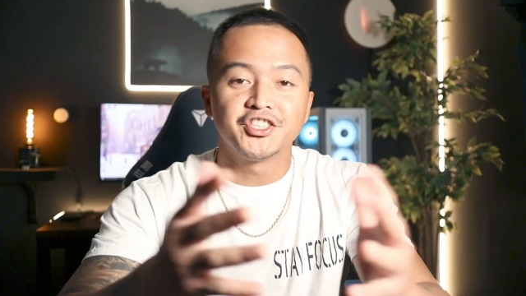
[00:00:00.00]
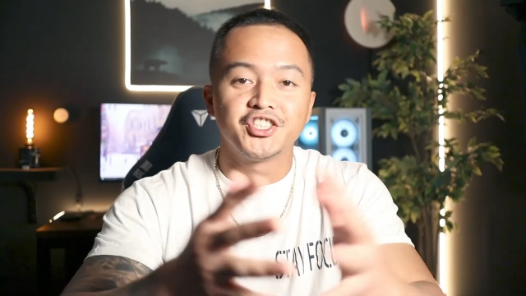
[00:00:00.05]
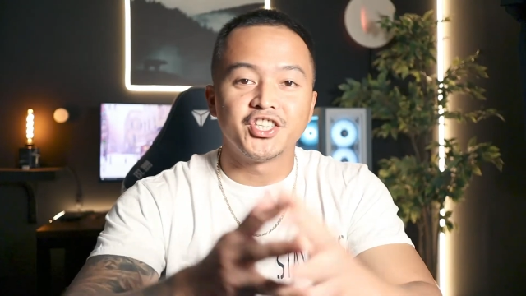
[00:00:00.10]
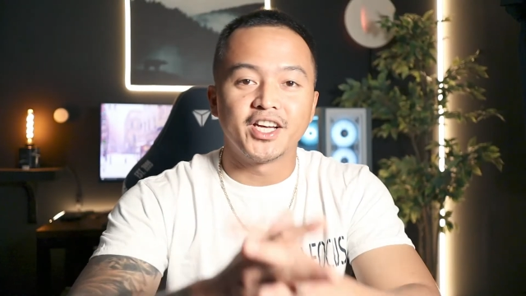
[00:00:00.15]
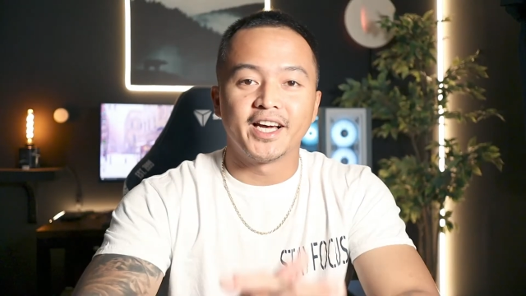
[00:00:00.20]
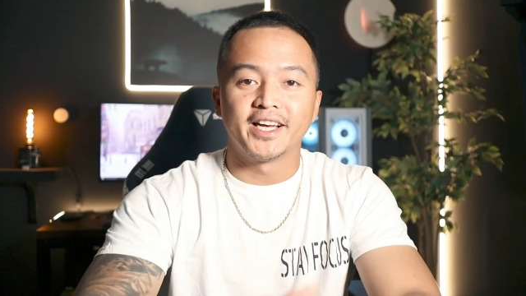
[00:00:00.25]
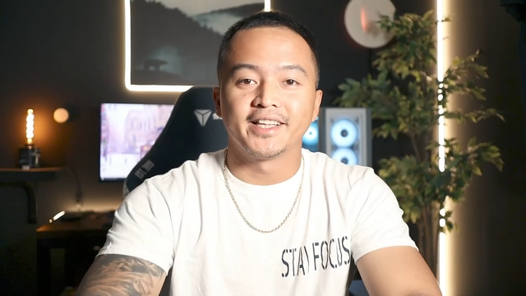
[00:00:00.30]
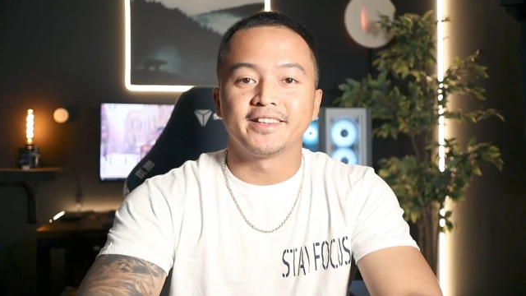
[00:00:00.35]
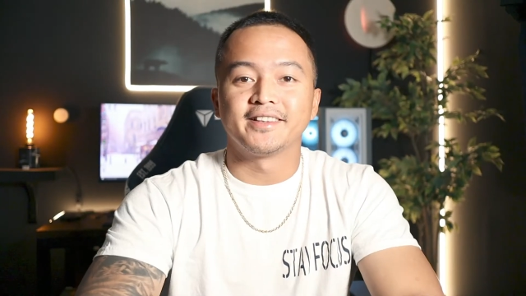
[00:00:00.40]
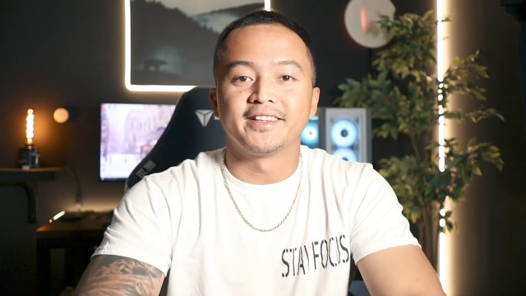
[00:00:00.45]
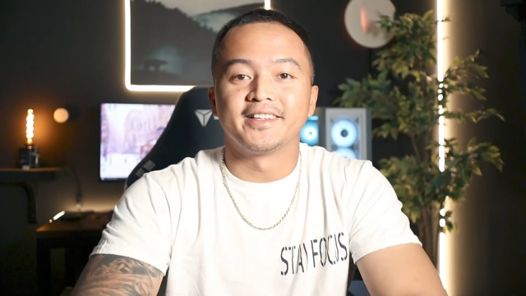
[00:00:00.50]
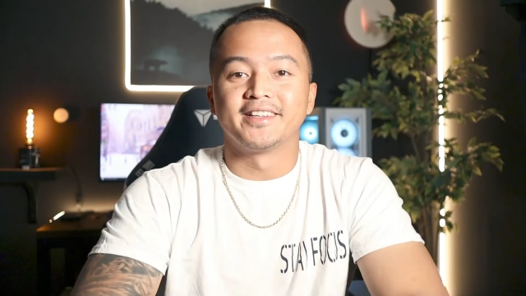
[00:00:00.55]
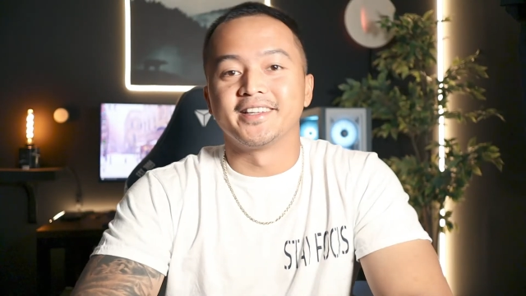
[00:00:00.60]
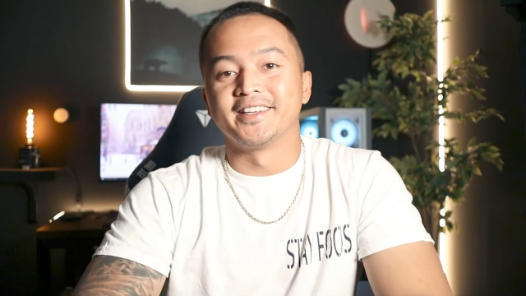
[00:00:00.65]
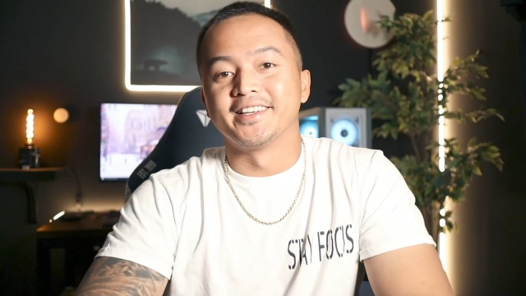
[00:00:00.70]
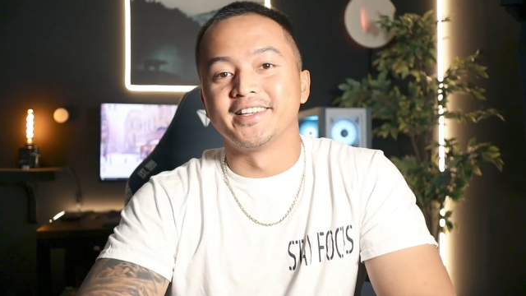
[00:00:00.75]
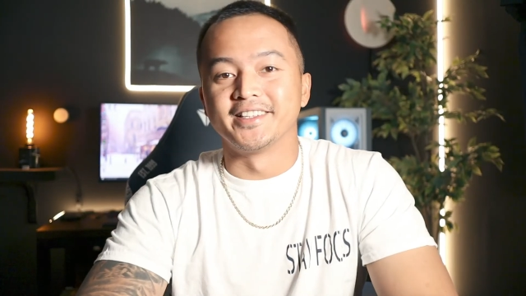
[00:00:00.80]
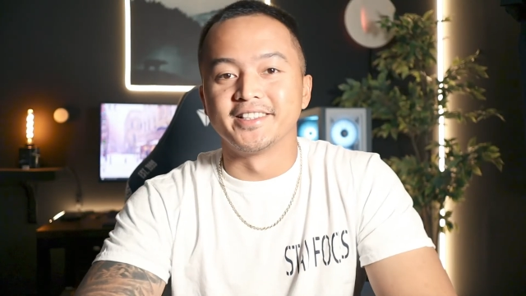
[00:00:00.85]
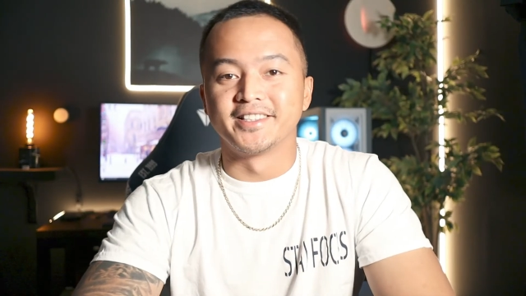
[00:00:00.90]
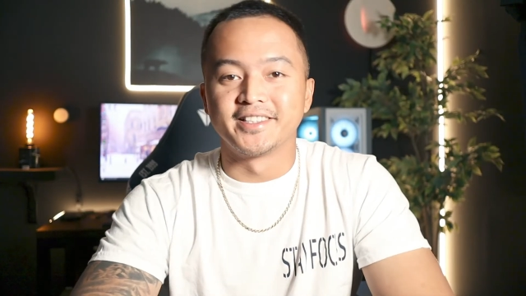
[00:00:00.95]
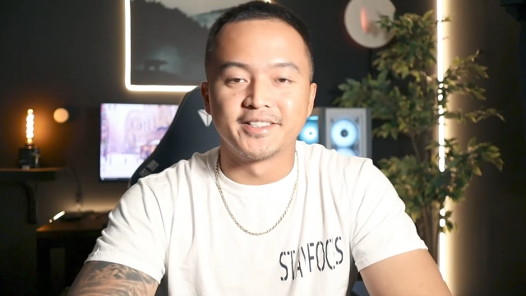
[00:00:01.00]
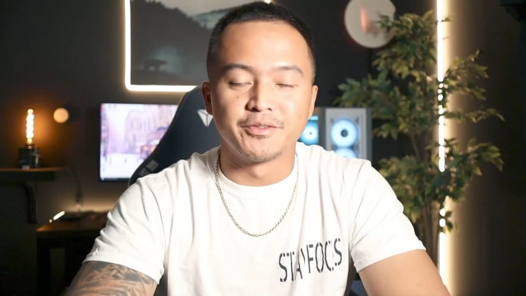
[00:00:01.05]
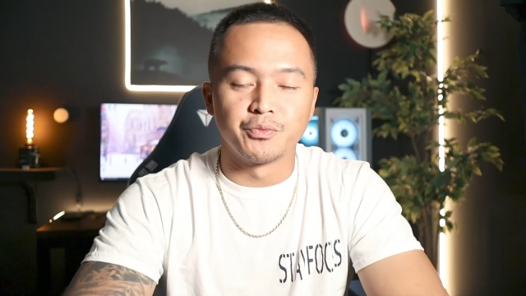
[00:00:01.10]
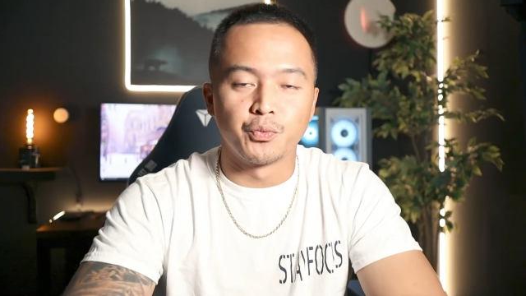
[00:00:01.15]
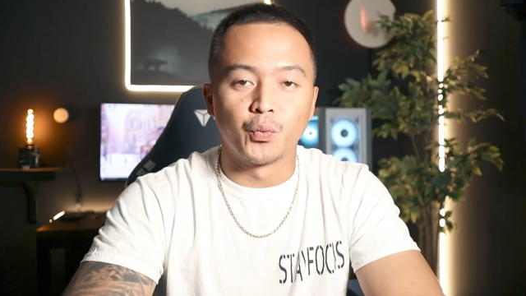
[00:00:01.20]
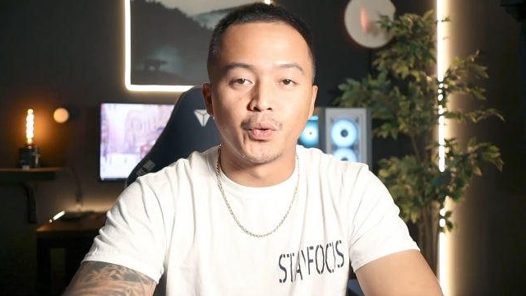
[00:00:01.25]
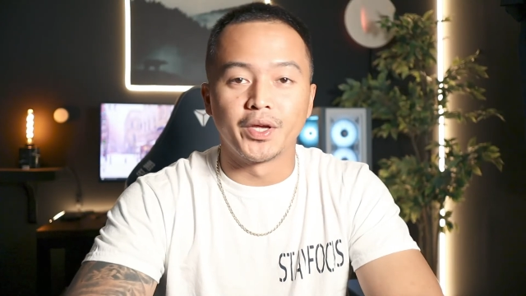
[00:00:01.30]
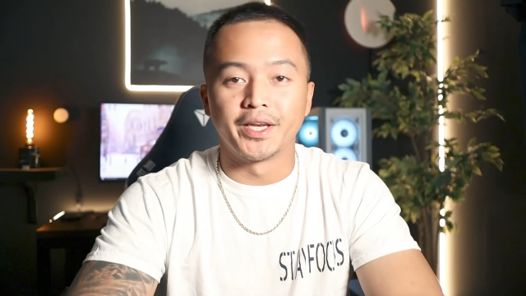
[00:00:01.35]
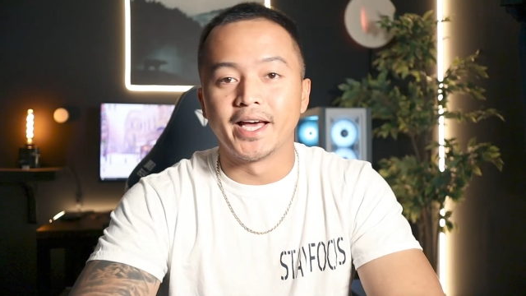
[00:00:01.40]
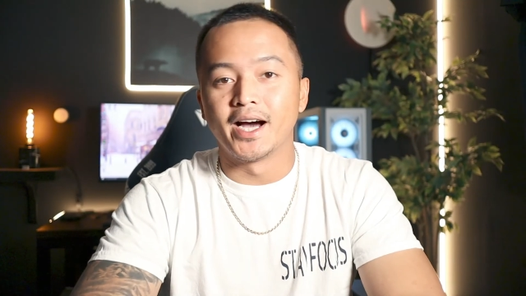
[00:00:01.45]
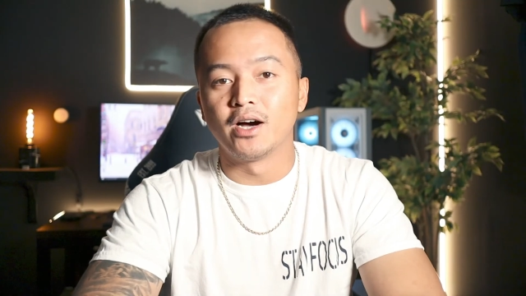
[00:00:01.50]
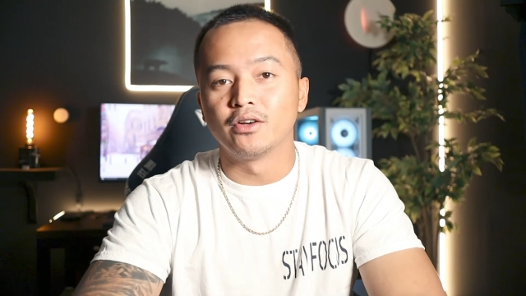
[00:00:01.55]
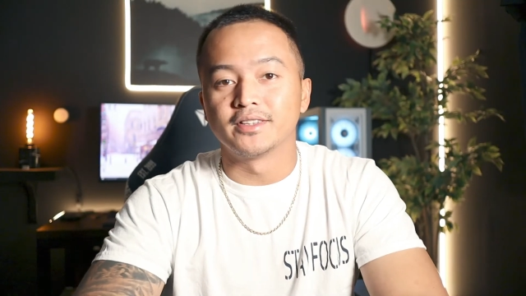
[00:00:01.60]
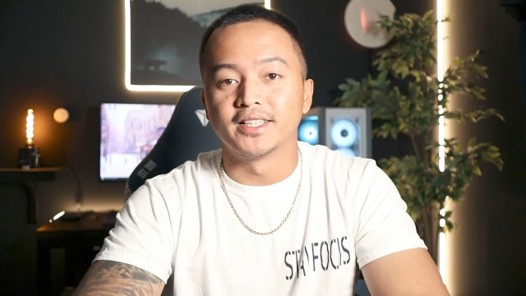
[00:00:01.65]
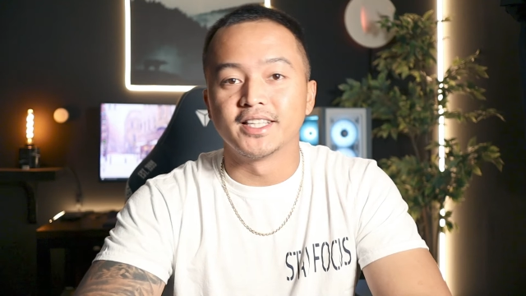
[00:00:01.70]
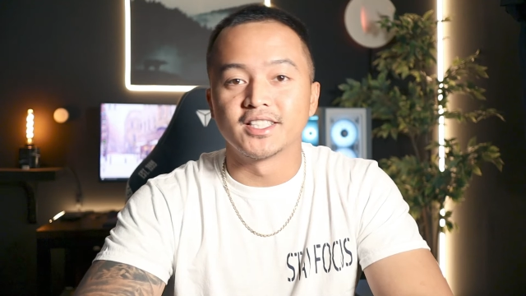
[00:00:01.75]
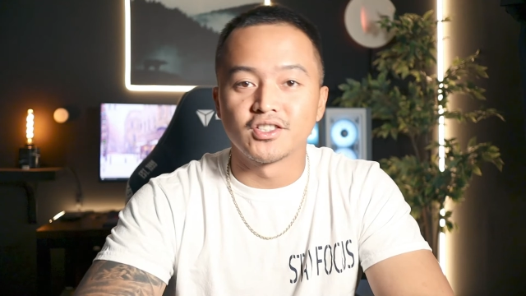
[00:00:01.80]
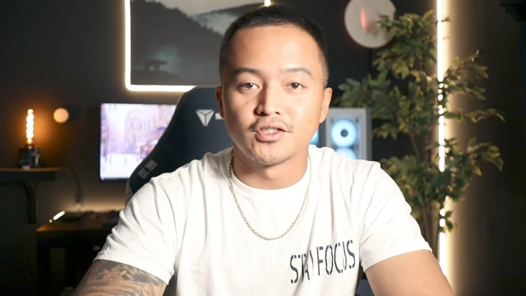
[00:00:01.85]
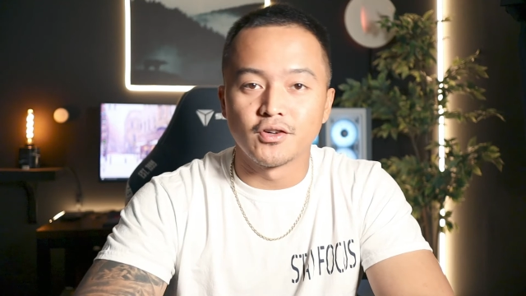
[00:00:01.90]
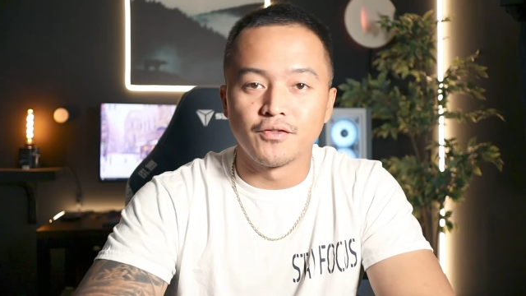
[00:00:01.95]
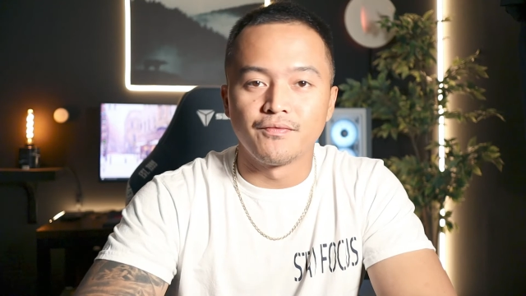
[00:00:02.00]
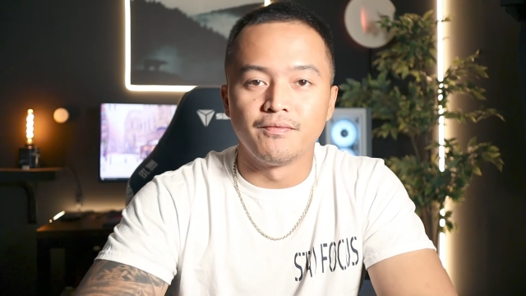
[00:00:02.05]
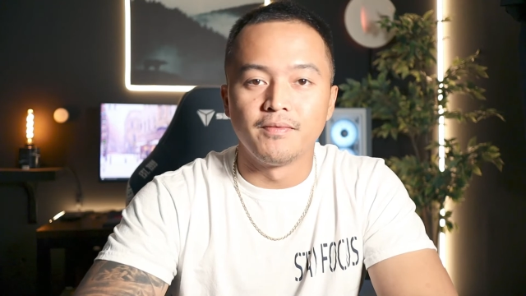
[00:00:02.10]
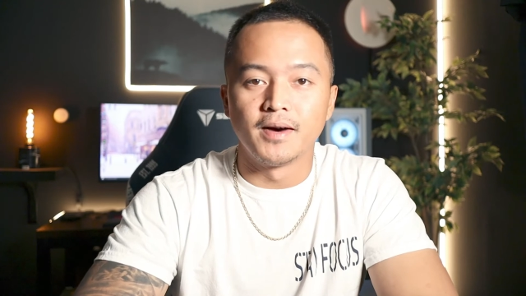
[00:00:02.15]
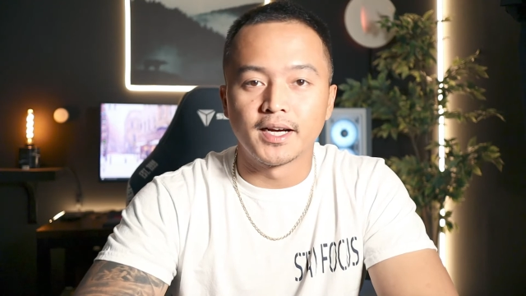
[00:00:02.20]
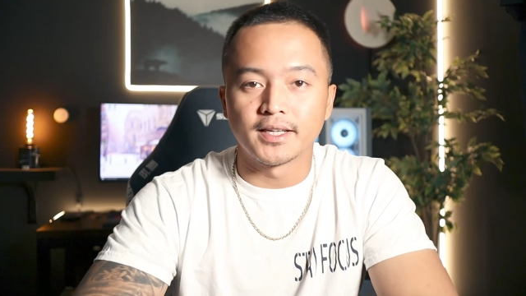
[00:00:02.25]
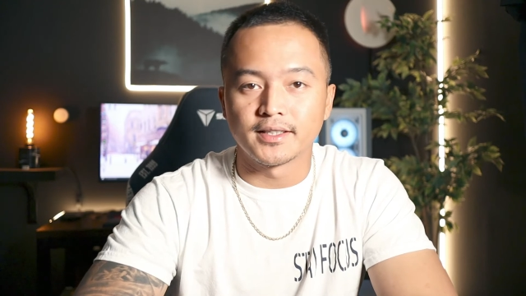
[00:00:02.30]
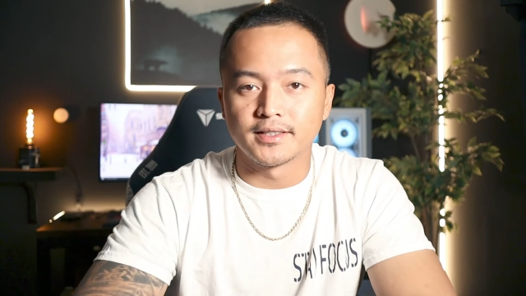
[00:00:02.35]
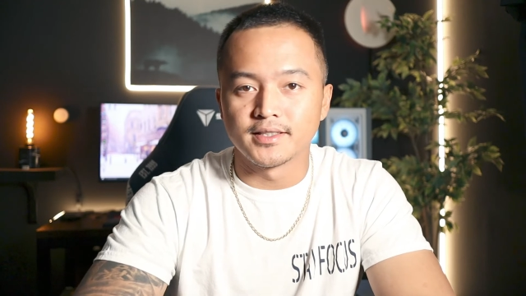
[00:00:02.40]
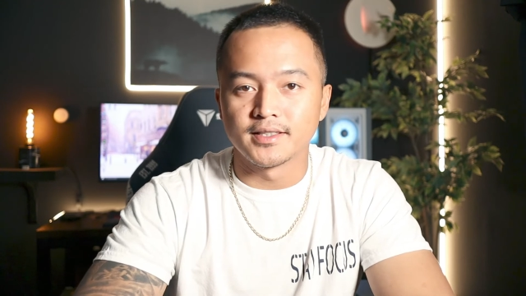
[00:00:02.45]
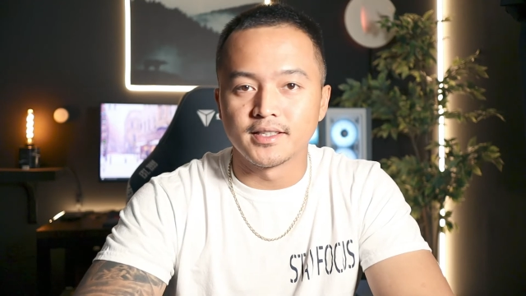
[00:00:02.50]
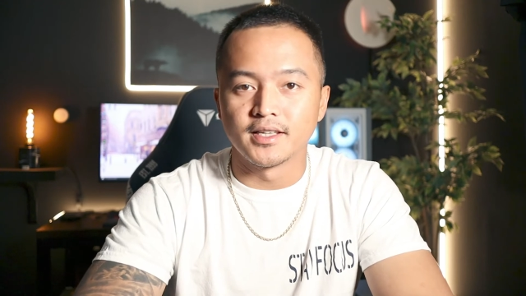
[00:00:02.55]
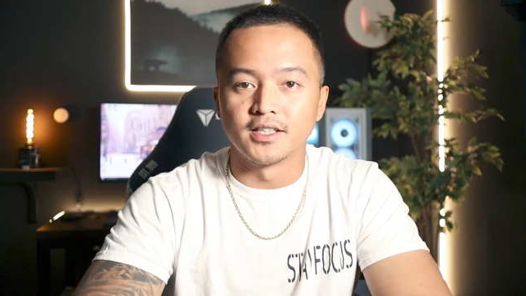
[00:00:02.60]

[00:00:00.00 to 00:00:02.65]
shot is without the softbox.